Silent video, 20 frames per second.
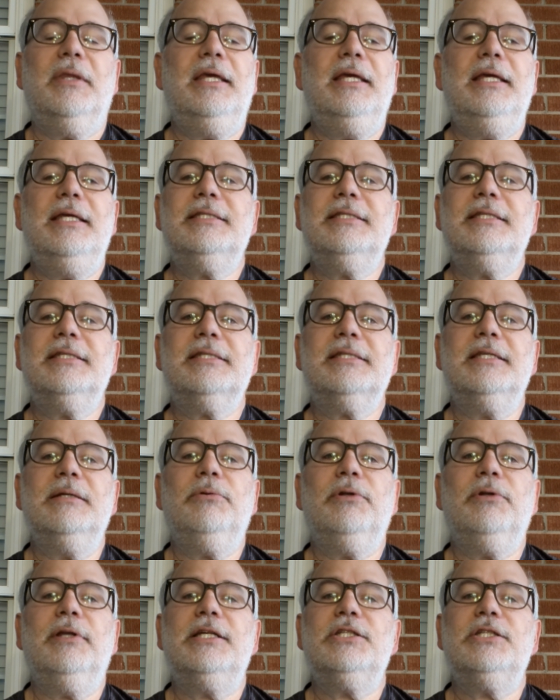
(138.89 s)
it's as
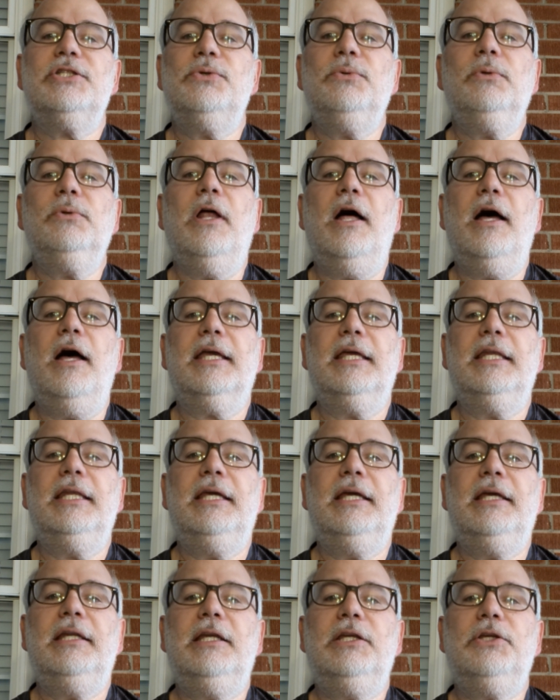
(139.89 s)
simple as you logging
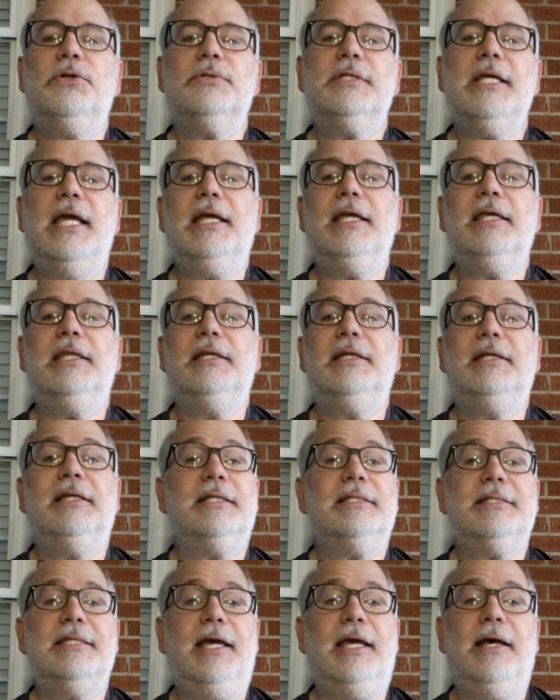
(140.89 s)
in and you're taking an
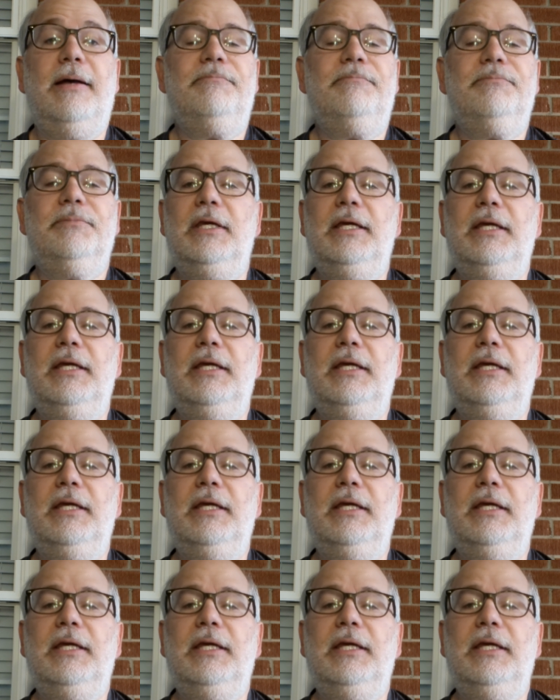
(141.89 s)
exam.